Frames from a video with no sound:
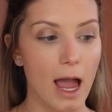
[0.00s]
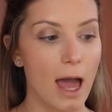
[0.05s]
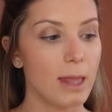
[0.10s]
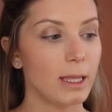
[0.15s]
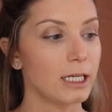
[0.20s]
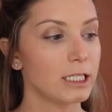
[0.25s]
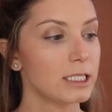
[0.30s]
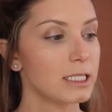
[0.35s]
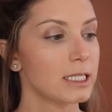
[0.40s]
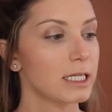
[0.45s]
And
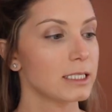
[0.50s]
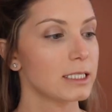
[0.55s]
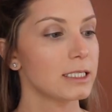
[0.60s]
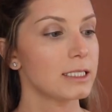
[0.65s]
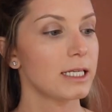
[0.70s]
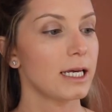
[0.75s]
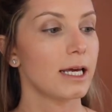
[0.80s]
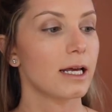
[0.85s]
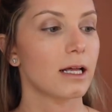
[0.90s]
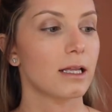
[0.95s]
I just like to
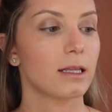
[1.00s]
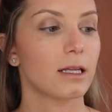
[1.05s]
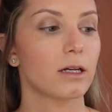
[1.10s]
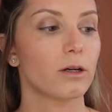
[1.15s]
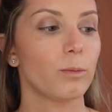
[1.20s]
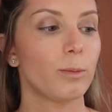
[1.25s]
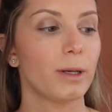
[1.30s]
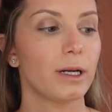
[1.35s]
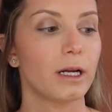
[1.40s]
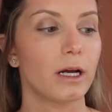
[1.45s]
take a
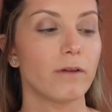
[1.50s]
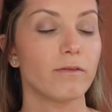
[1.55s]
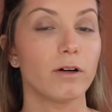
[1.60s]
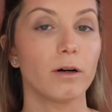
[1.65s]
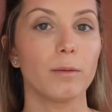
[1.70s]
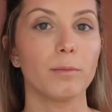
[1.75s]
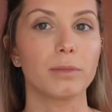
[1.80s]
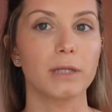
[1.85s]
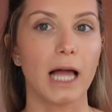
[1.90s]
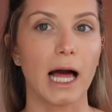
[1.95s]
little bit of
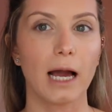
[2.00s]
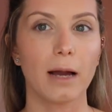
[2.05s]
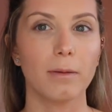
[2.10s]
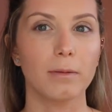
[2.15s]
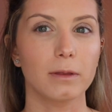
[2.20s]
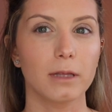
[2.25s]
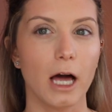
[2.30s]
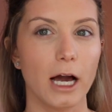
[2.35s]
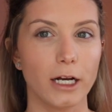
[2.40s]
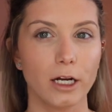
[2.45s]
a black
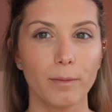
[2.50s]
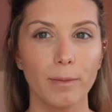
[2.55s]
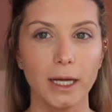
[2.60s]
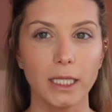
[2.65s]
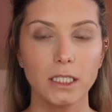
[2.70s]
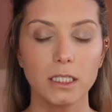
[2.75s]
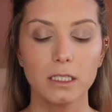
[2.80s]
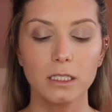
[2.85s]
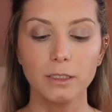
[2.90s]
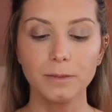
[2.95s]
liner
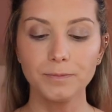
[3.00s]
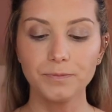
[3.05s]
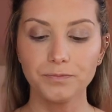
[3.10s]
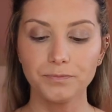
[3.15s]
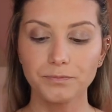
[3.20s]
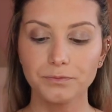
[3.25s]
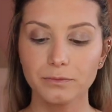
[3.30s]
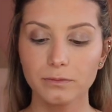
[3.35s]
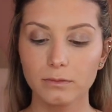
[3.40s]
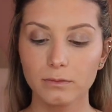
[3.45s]
pencil.
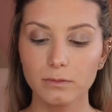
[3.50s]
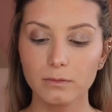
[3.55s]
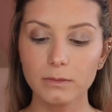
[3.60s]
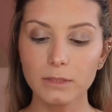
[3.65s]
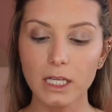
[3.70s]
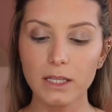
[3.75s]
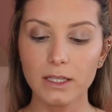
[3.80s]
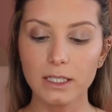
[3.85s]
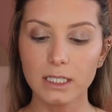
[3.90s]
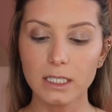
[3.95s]

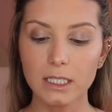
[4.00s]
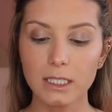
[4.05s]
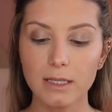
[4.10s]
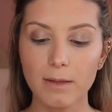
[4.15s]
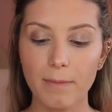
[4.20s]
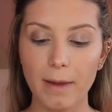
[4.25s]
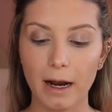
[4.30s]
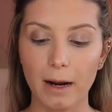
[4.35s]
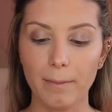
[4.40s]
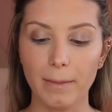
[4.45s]
This is the
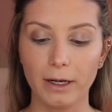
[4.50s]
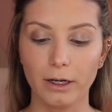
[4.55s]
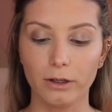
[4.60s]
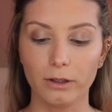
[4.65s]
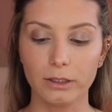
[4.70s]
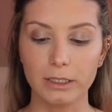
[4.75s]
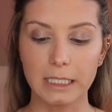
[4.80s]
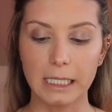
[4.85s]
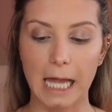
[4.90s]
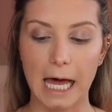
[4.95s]
Bare
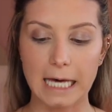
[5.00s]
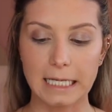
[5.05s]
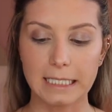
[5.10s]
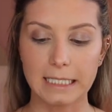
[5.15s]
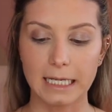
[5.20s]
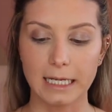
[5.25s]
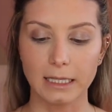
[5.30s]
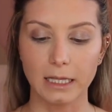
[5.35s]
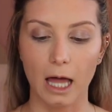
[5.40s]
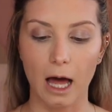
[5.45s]
Minerals
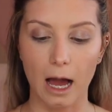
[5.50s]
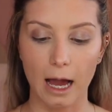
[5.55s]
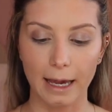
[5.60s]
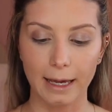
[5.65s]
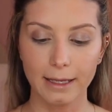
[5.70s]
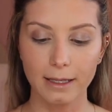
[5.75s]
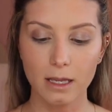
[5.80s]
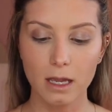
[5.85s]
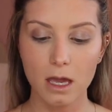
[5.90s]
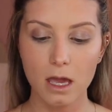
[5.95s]
Lasting
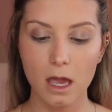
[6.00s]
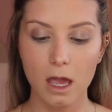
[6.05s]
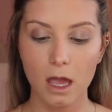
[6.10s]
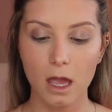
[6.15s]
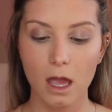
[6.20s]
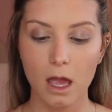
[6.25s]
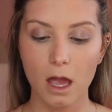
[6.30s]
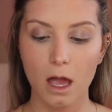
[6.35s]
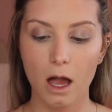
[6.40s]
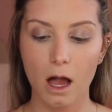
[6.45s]
Line
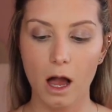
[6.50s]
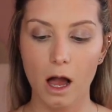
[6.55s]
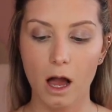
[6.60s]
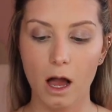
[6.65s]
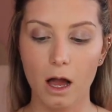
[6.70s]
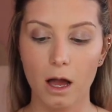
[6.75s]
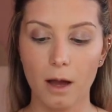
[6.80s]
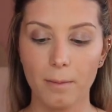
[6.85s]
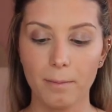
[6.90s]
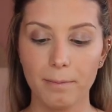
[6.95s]

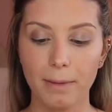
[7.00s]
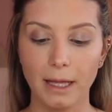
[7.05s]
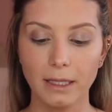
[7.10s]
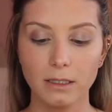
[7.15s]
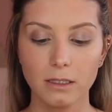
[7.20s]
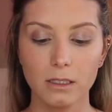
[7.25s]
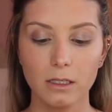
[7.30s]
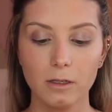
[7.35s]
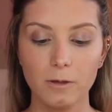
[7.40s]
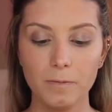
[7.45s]

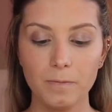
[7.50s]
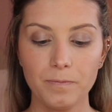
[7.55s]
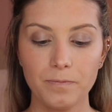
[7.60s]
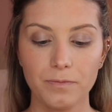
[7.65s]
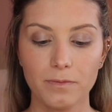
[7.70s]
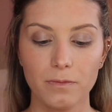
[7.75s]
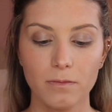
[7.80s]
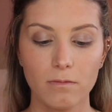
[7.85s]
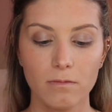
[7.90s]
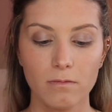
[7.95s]
pencil.
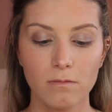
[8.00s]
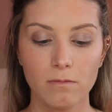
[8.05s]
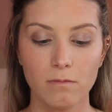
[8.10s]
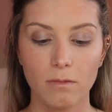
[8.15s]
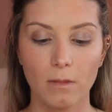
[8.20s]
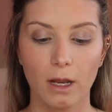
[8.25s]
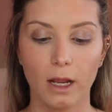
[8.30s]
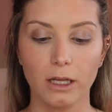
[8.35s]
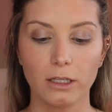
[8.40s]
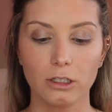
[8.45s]

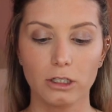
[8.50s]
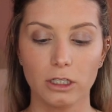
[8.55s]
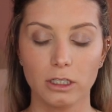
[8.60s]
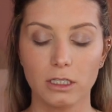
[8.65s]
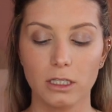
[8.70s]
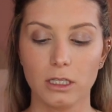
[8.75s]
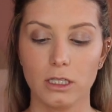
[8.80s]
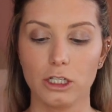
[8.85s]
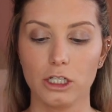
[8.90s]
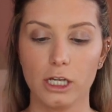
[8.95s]
And it's
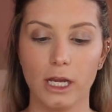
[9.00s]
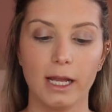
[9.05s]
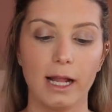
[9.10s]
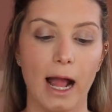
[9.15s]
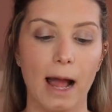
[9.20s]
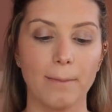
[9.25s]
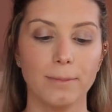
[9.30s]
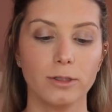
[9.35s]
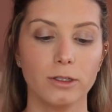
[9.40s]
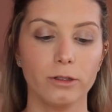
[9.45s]
just in the shade
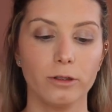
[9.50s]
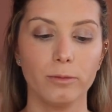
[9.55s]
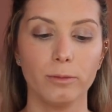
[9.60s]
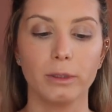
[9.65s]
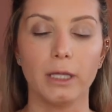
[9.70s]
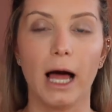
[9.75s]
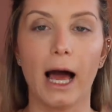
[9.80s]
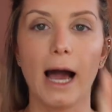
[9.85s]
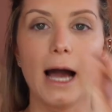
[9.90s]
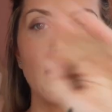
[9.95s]
Absolute
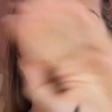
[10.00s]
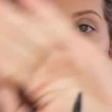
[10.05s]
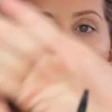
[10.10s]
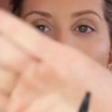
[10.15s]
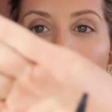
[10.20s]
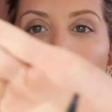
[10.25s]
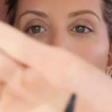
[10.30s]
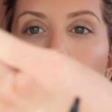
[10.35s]
Black.